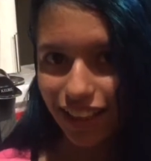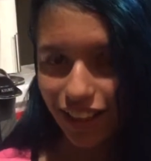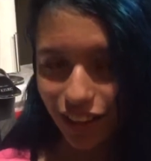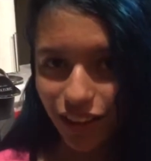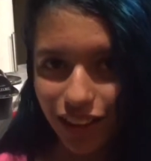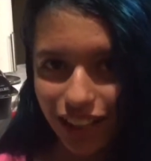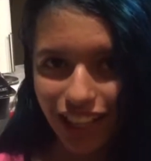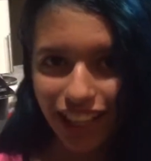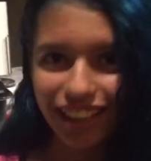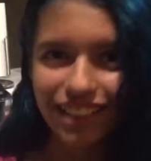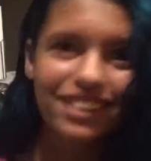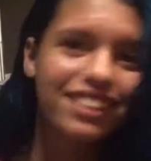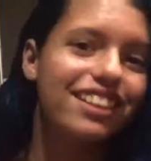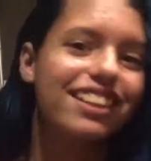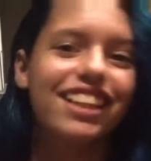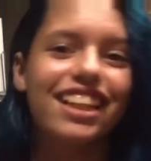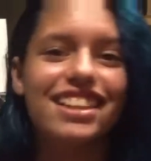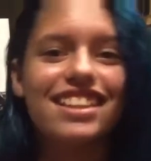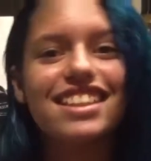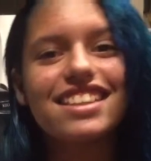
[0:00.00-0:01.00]
Okay,
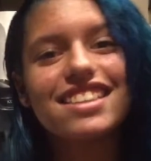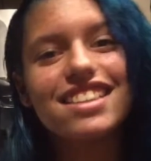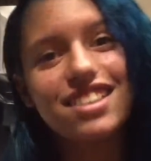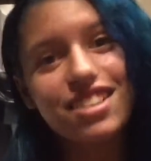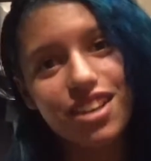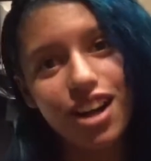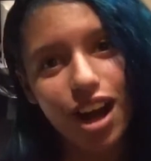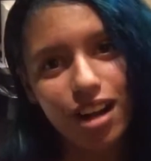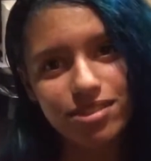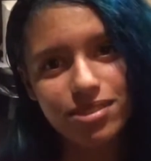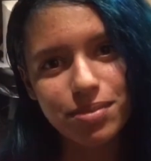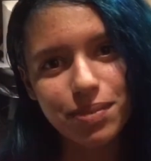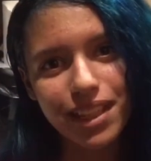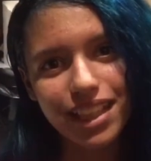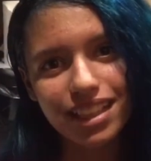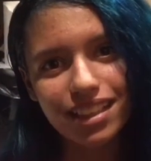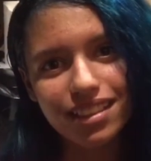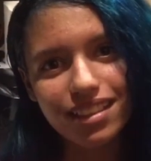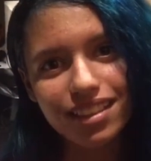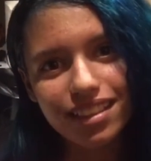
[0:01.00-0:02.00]
this is Little Coffee
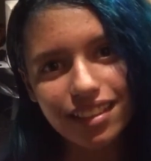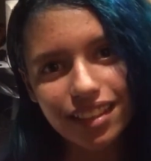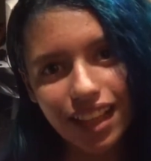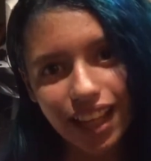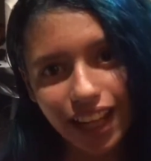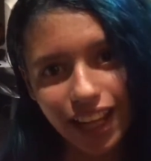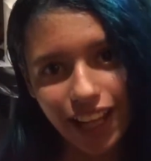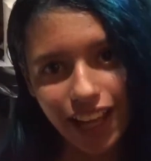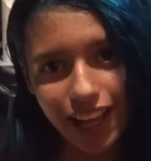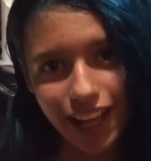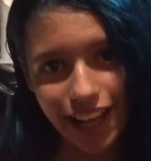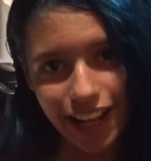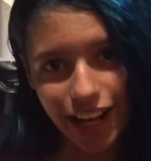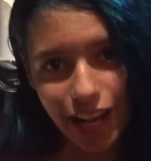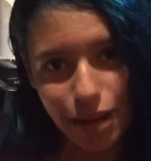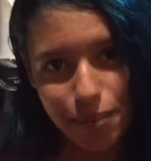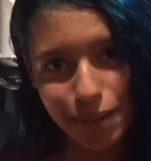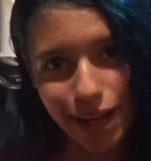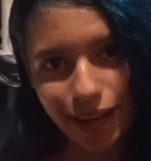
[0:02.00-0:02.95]
Bean, and I'm